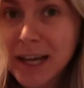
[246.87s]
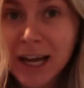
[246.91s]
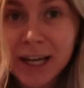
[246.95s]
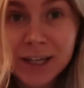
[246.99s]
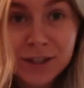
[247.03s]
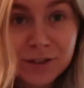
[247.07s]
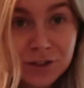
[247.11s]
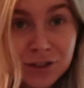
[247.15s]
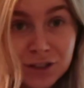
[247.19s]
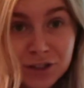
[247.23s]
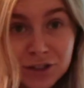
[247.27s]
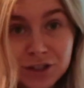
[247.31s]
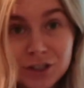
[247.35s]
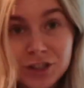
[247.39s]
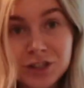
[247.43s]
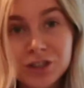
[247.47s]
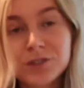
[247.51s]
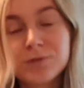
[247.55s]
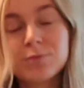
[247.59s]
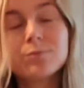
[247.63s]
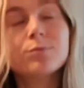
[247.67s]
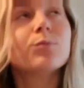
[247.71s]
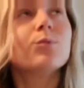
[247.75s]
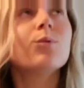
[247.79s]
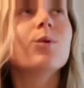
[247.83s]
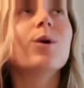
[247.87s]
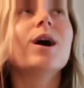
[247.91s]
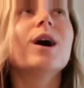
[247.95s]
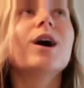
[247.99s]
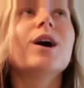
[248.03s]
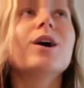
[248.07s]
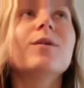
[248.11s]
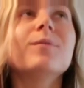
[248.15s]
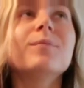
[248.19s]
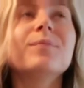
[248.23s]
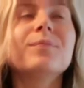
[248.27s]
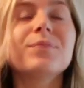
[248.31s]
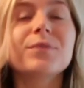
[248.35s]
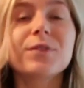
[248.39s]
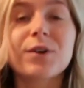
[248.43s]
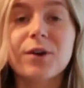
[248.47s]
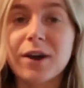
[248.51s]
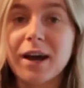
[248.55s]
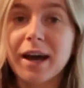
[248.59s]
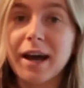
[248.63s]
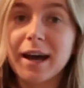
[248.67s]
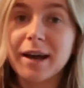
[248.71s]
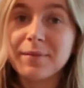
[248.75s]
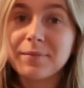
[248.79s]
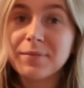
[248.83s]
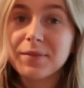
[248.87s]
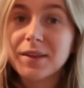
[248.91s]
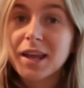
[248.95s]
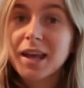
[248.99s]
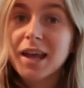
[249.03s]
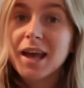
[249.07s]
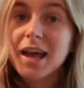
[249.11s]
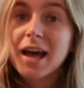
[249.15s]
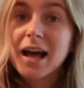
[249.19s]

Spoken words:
I used to, well, okay,